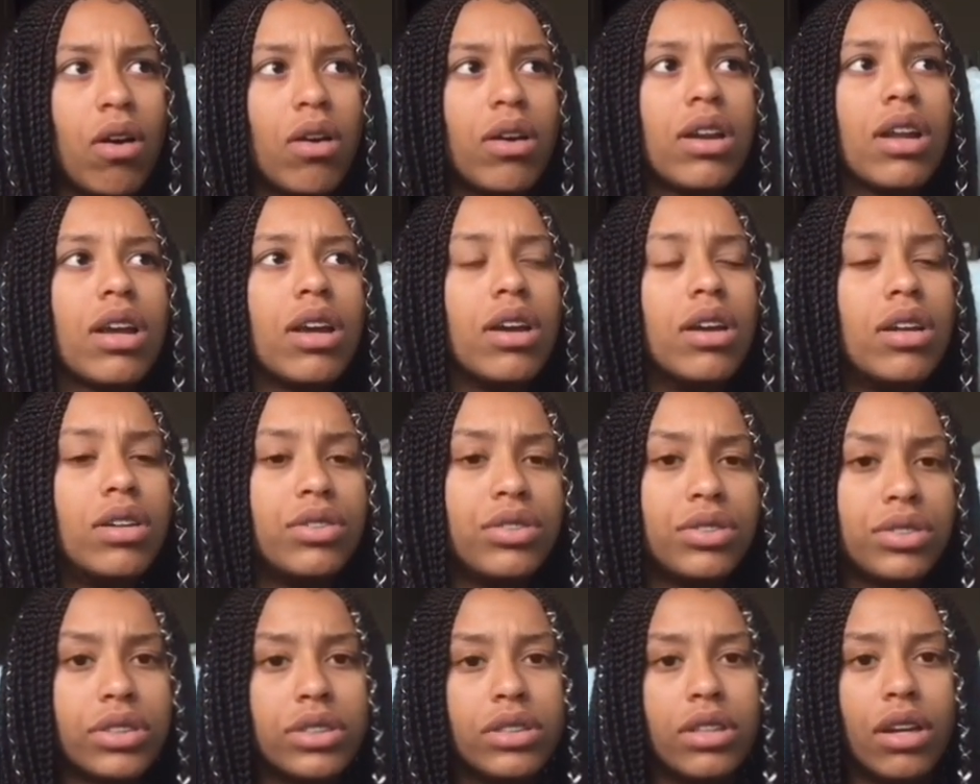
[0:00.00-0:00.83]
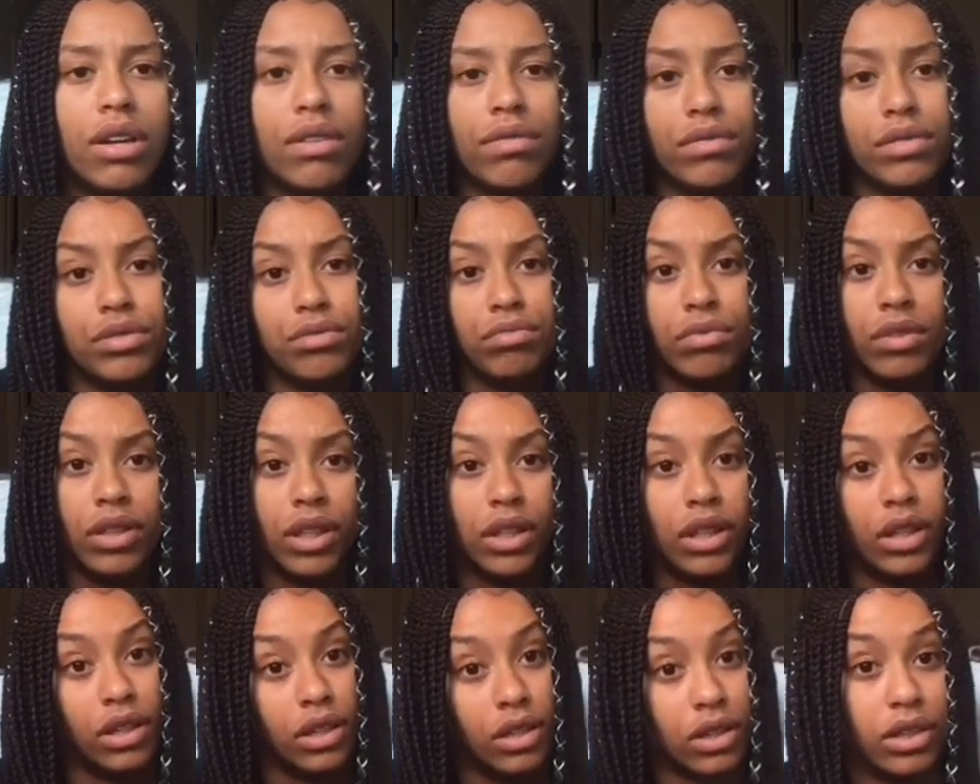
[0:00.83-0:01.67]
All the other stuff is
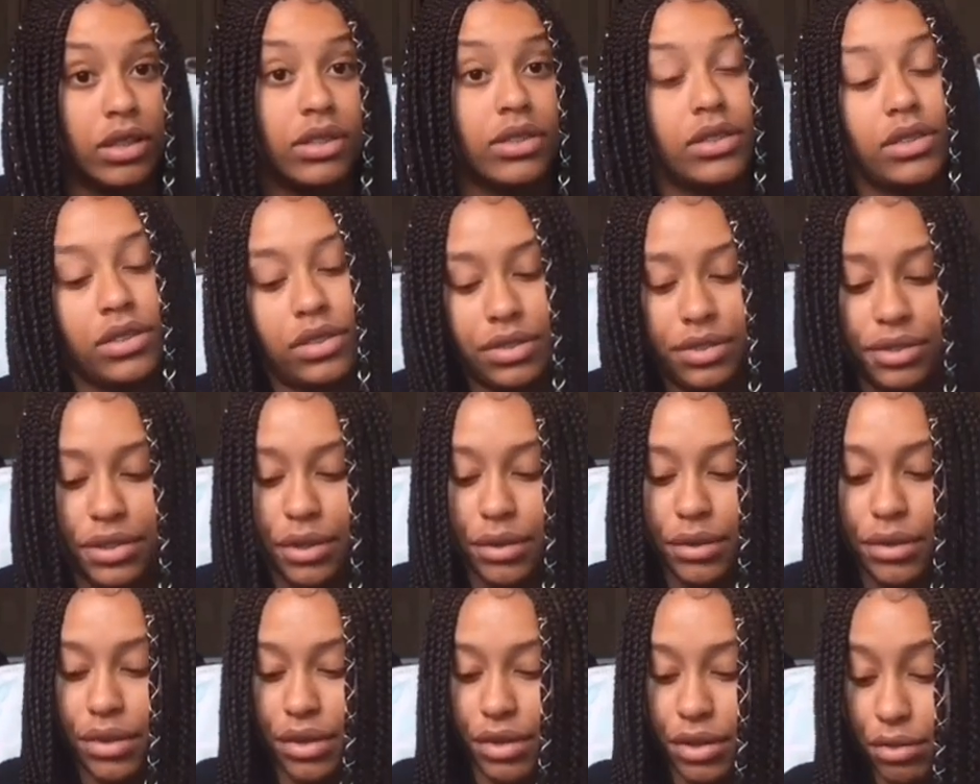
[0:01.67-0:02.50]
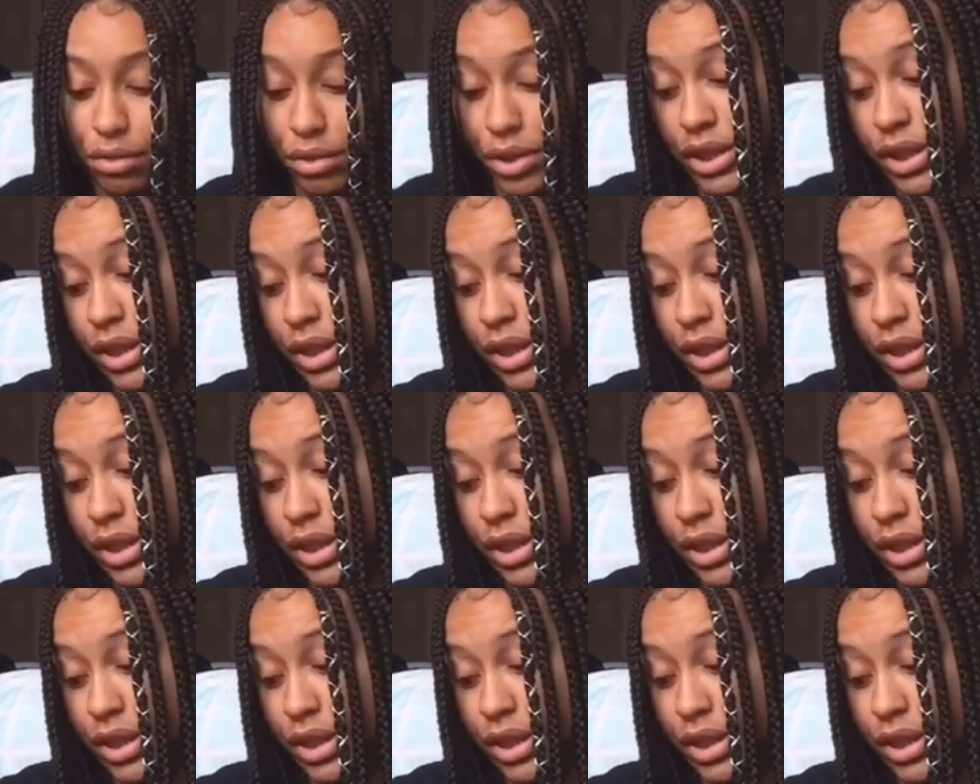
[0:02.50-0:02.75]
really unnecessary. You